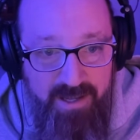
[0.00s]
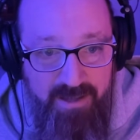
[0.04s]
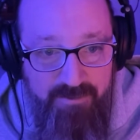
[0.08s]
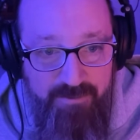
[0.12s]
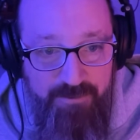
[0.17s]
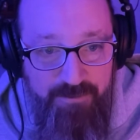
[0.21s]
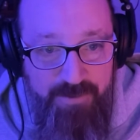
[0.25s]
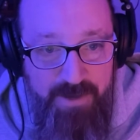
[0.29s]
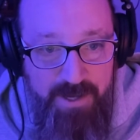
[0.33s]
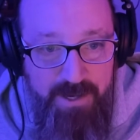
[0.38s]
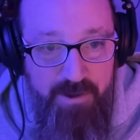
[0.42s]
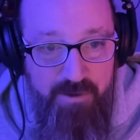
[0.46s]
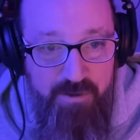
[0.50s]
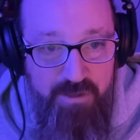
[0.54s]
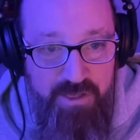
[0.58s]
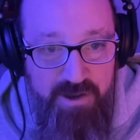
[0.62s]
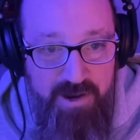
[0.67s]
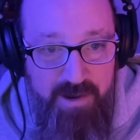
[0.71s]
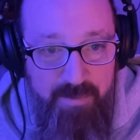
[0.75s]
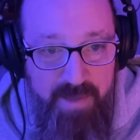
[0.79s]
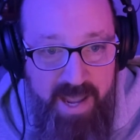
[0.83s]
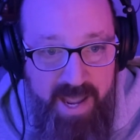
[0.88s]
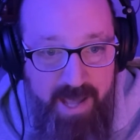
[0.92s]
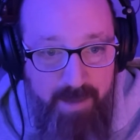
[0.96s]
if he knows
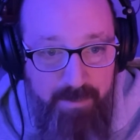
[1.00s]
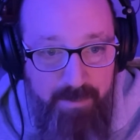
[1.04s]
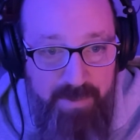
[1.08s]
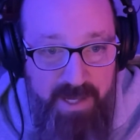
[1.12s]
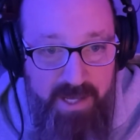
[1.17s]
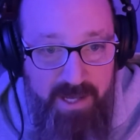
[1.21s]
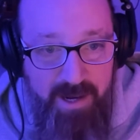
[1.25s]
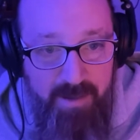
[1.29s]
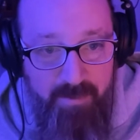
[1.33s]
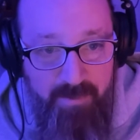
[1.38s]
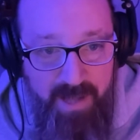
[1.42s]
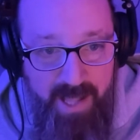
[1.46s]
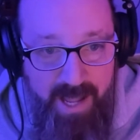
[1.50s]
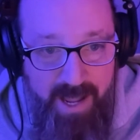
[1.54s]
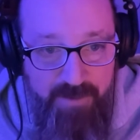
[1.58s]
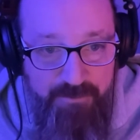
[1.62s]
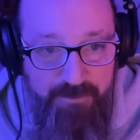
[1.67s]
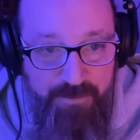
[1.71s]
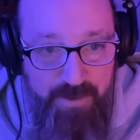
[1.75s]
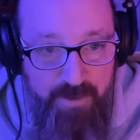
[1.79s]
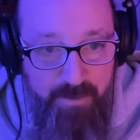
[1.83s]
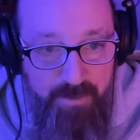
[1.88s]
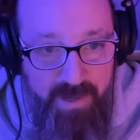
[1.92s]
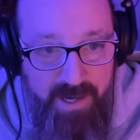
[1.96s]
that I'm happy and I'm
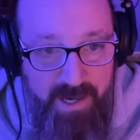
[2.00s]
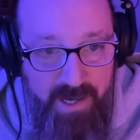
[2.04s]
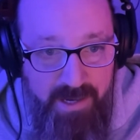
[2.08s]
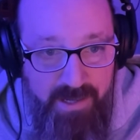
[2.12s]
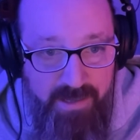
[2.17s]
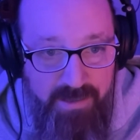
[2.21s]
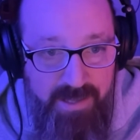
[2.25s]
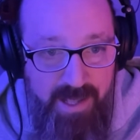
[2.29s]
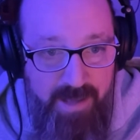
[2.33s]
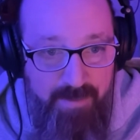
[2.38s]
laughing about it,